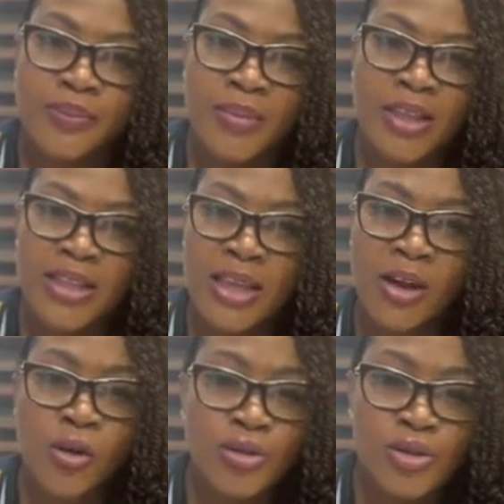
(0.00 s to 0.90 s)
they
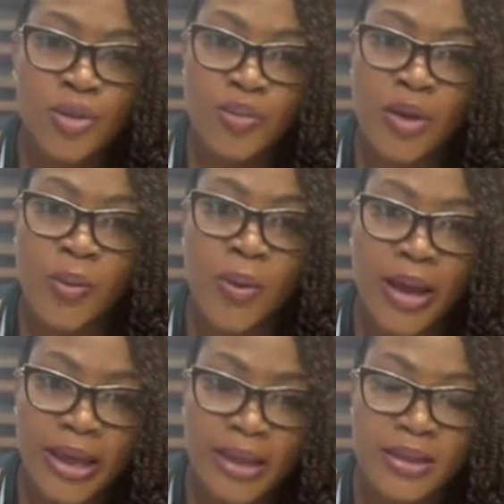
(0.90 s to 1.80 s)
also
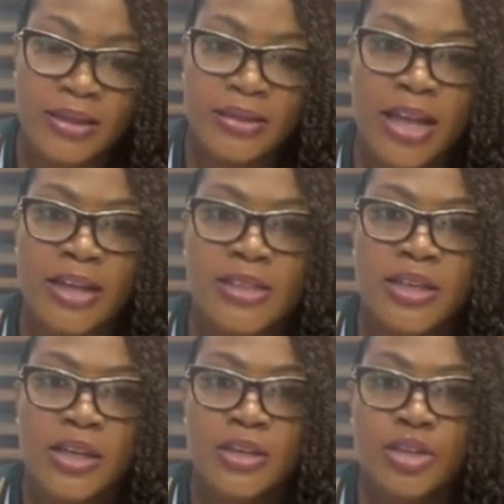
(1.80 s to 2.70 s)
require that
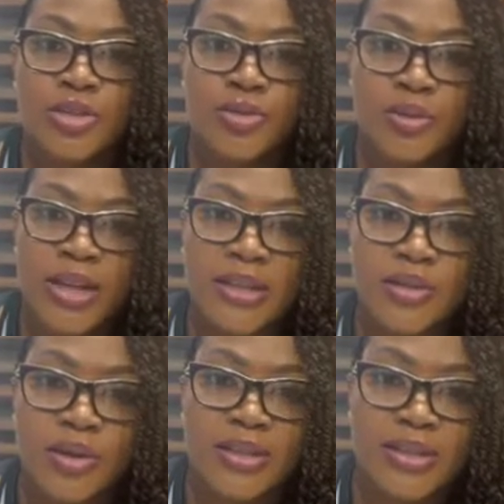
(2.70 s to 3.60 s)
the student
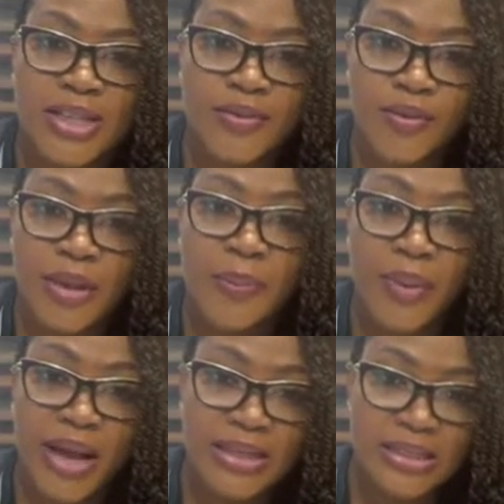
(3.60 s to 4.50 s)
successfully
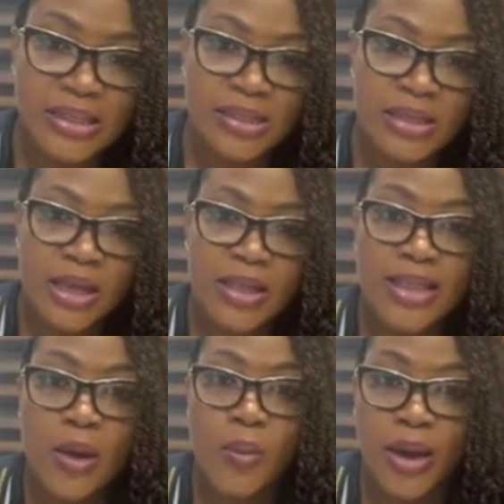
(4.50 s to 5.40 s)
passes
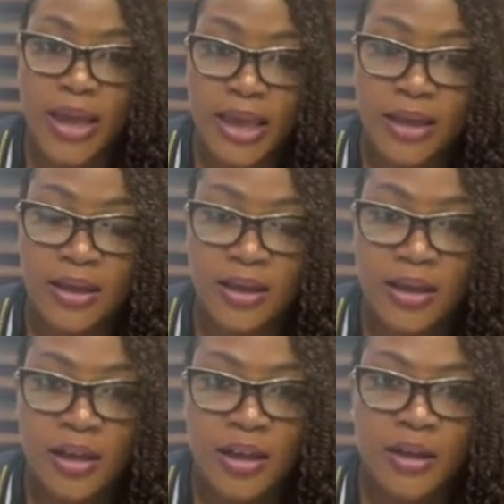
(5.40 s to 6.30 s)
their WAEC.
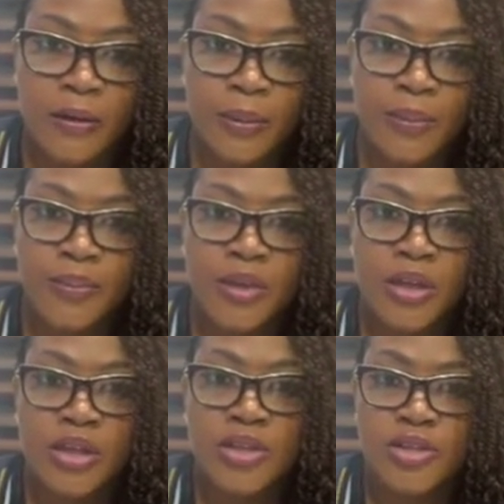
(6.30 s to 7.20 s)

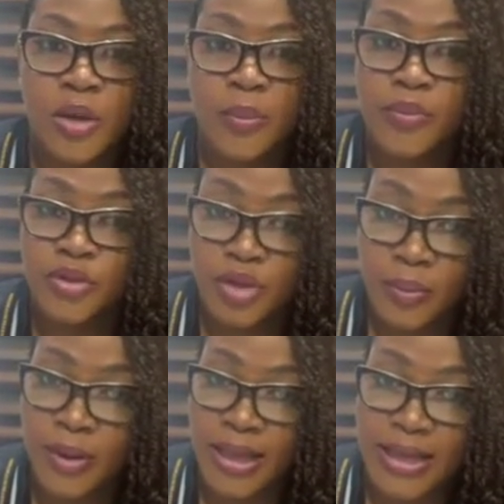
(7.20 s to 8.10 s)
Some,
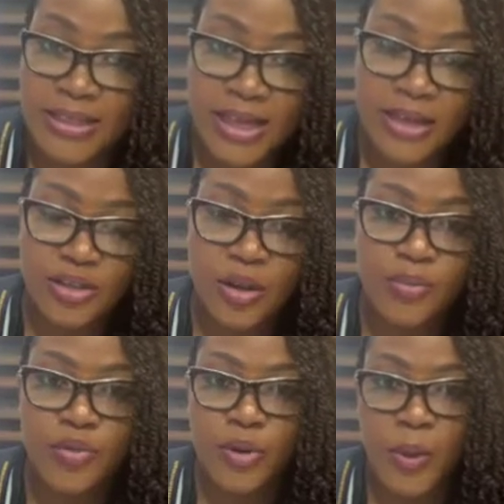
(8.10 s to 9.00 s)
like I said, some
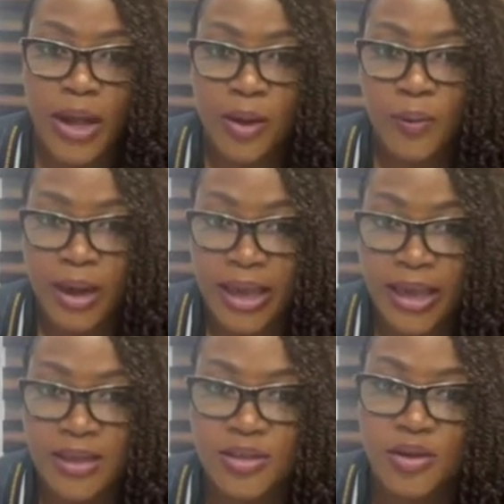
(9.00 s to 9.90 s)
require
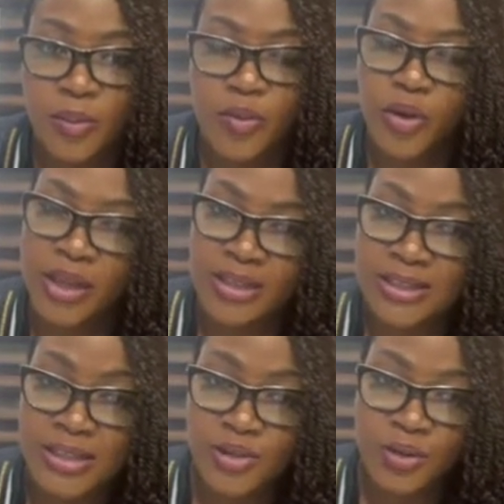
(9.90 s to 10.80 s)
WAEC, some
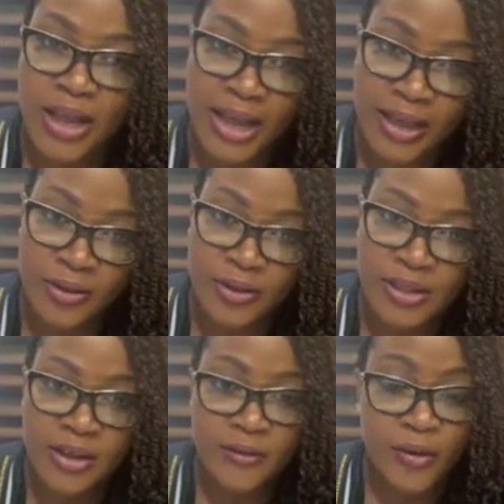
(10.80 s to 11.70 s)
insist on Ielts.
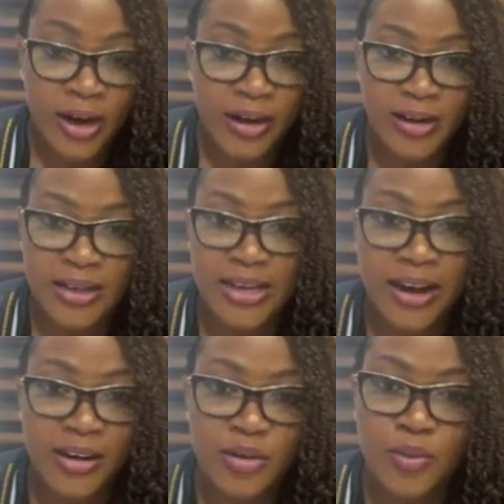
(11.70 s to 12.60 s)
For
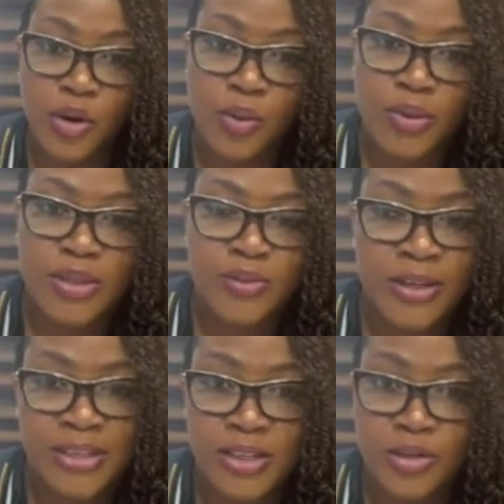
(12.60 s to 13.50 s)
Ireland will always
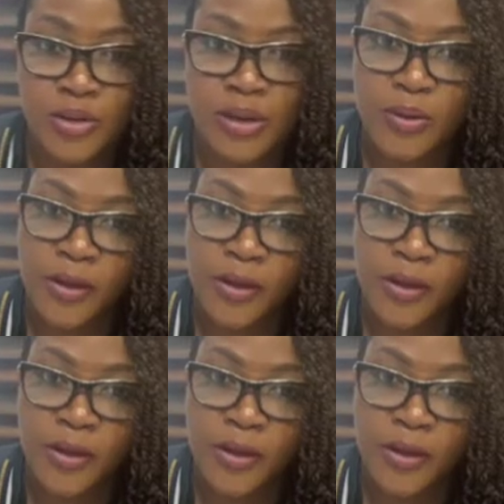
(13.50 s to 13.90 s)
insist on